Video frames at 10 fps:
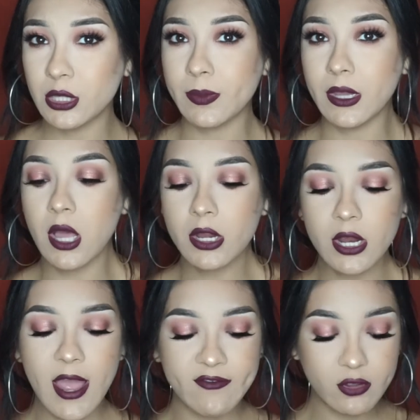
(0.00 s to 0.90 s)
a little bit
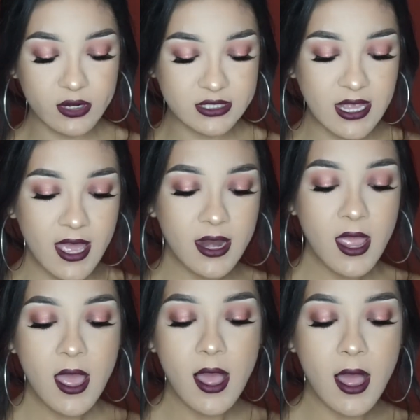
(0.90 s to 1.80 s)
longer. I've noticed that.
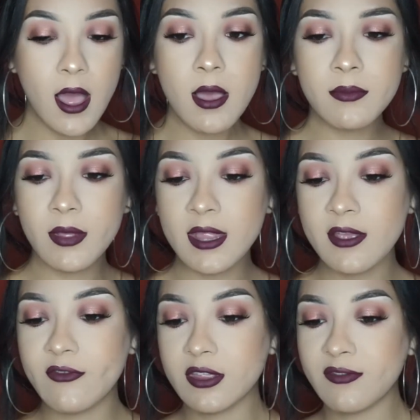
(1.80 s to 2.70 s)
Um, and
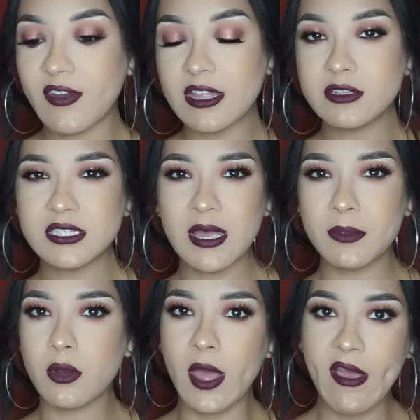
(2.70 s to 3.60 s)
then for the final
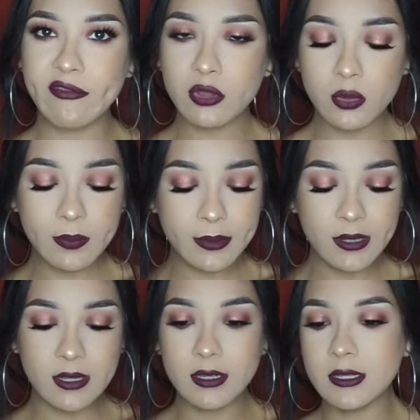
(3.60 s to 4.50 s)
step, you don't have to,
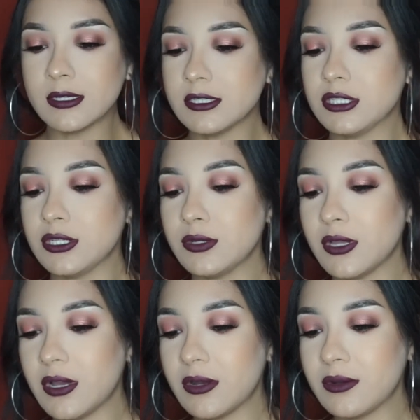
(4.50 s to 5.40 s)
but you
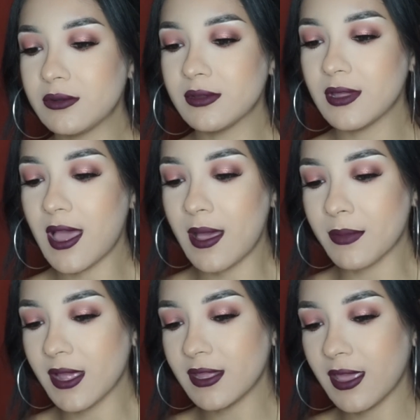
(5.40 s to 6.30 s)
know
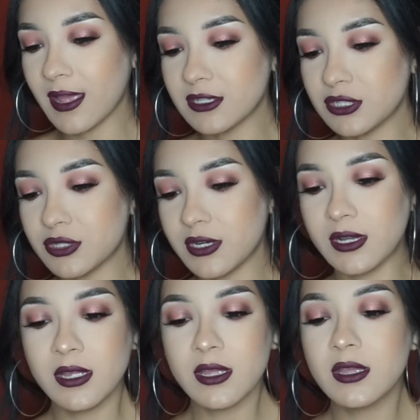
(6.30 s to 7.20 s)
I'm kind of
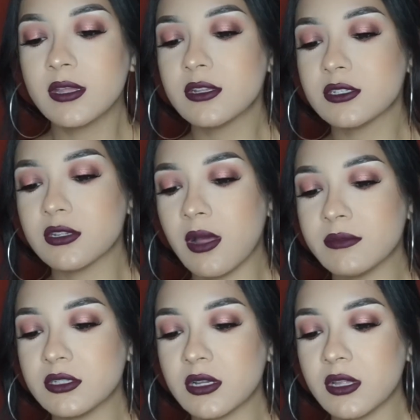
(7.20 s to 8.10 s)
extra. So
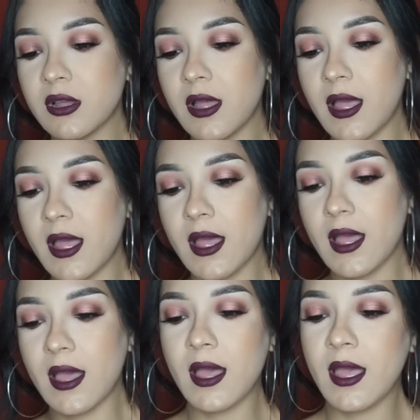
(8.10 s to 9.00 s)
I'm just gonna
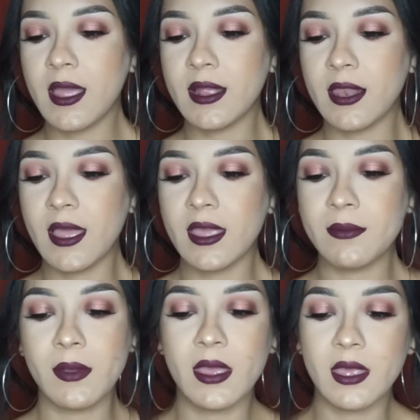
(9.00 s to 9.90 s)

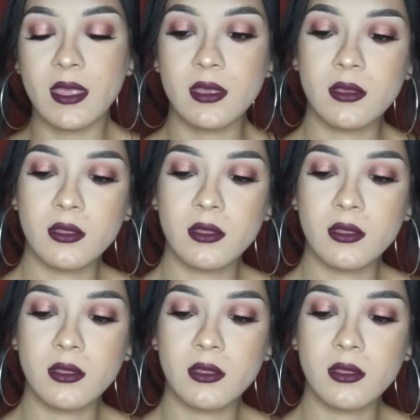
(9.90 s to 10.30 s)
highlight my